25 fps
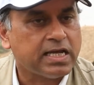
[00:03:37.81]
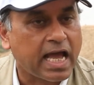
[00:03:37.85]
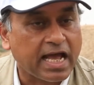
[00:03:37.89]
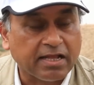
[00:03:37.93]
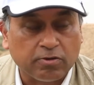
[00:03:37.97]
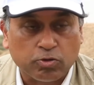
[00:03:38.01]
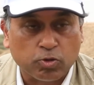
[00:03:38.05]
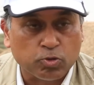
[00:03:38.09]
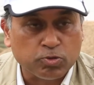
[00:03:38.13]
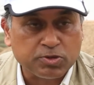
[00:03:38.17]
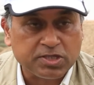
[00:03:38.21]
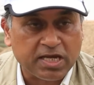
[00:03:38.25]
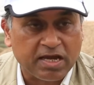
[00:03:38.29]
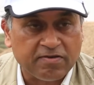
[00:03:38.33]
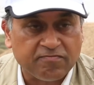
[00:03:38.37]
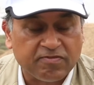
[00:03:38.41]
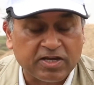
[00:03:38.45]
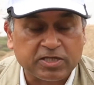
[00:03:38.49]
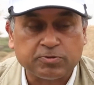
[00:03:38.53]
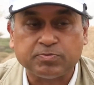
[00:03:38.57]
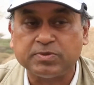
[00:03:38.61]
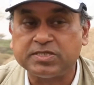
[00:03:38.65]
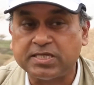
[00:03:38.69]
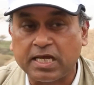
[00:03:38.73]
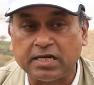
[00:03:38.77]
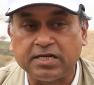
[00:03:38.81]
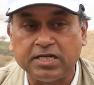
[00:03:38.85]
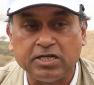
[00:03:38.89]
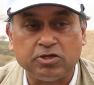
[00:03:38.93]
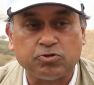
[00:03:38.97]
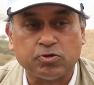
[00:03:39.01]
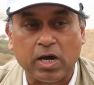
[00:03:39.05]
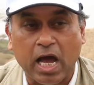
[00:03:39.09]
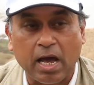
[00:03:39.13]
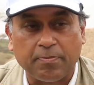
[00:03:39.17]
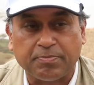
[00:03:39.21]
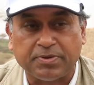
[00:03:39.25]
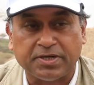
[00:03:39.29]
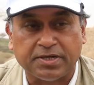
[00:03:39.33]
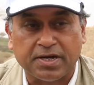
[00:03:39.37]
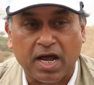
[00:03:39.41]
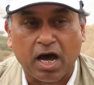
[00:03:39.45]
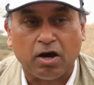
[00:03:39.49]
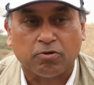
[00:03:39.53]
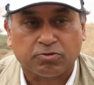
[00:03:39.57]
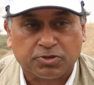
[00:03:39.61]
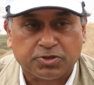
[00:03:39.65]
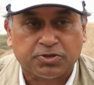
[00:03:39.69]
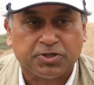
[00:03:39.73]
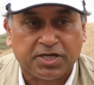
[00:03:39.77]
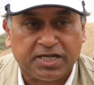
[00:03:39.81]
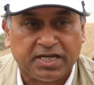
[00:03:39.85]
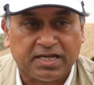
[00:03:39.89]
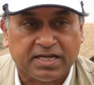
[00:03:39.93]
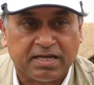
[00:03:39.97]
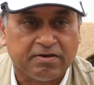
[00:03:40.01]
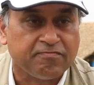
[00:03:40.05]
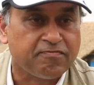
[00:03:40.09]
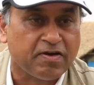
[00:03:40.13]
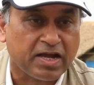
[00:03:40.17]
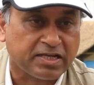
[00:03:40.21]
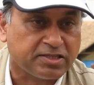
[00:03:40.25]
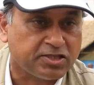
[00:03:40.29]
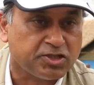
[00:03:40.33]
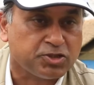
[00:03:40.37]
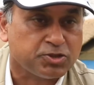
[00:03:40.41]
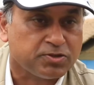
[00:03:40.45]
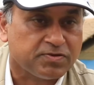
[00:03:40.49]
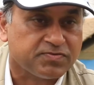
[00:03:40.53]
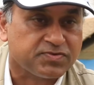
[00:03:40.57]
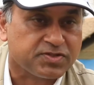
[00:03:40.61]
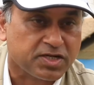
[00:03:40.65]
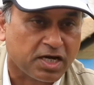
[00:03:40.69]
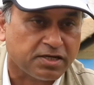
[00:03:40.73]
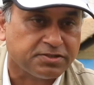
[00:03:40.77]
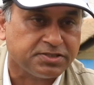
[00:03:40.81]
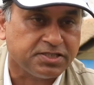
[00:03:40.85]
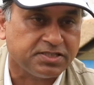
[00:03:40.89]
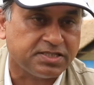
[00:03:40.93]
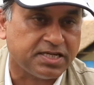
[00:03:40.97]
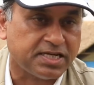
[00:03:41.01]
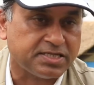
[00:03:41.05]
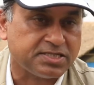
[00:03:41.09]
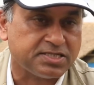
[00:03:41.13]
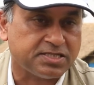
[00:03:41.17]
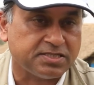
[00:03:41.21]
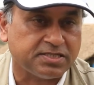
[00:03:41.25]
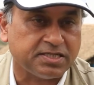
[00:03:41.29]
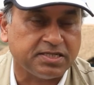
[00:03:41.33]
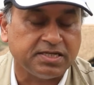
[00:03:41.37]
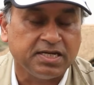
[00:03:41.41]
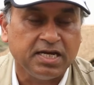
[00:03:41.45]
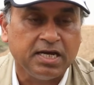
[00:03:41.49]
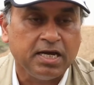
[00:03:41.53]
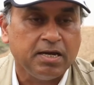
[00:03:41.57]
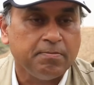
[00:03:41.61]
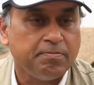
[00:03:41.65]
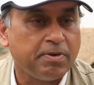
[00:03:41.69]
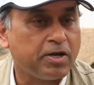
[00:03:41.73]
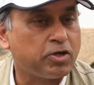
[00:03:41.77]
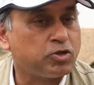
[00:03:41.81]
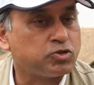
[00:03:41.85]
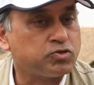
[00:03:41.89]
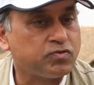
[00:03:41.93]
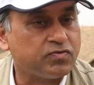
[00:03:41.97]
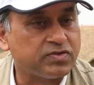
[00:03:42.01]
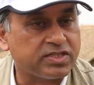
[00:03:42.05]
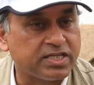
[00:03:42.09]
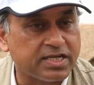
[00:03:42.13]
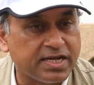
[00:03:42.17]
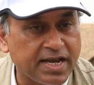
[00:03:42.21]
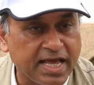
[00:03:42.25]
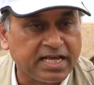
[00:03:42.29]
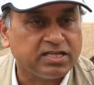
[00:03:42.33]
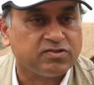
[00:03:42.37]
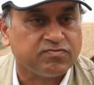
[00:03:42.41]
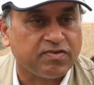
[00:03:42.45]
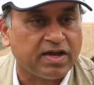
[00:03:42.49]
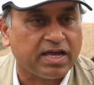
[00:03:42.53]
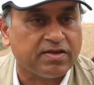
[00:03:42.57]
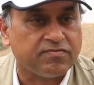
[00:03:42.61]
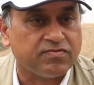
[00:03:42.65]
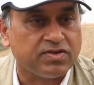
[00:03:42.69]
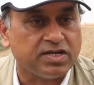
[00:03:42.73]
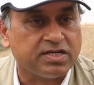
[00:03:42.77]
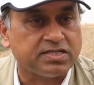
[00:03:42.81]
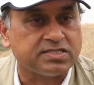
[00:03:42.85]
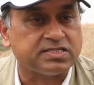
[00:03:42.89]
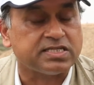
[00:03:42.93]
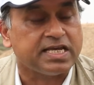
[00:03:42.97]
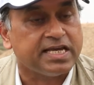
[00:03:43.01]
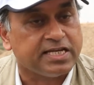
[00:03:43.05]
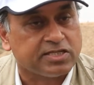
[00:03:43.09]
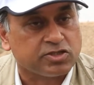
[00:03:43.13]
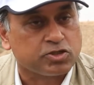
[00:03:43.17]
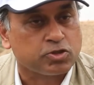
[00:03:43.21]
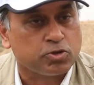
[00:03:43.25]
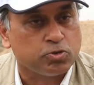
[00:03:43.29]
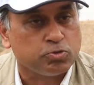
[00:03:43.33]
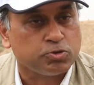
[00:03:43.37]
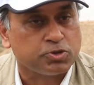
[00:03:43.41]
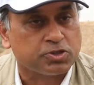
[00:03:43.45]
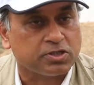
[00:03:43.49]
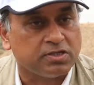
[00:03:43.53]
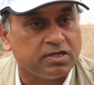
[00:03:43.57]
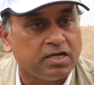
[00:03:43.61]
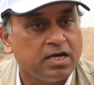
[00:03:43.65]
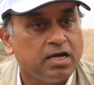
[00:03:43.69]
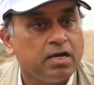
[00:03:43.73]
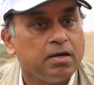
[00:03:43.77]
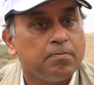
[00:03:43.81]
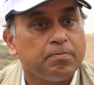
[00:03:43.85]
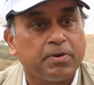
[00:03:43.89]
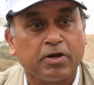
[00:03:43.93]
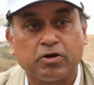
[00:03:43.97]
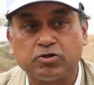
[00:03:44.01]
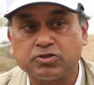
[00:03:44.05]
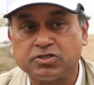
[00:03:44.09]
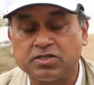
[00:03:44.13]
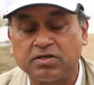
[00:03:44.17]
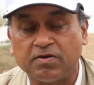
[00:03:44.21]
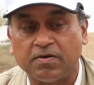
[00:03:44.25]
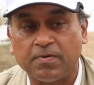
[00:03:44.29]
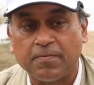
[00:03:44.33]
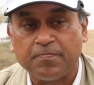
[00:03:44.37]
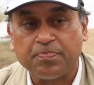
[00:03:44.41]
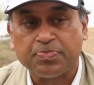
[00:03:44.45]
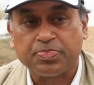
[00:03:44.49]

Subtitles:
And those are investments that need to happen now, today. In fact, they should have started yesterday, because over the next 5 years, it's crucial. Because the